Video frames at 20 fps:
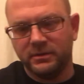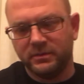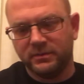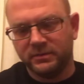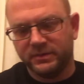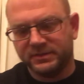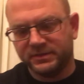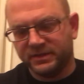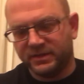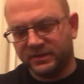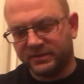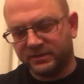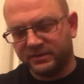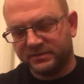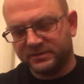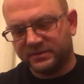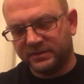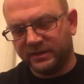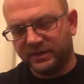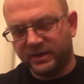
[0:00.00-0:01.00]
Let's cut
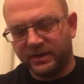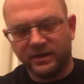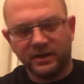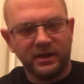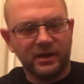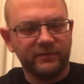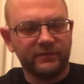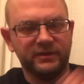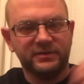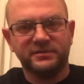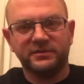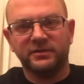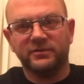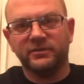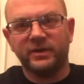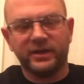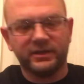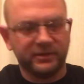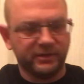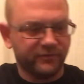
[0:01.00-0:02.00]
this thing out, obviously
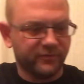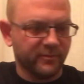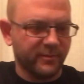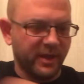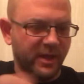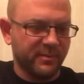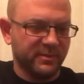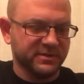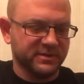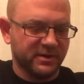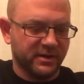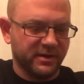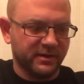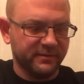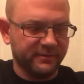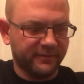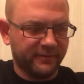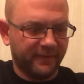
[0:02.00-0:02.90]
directly from Amazon.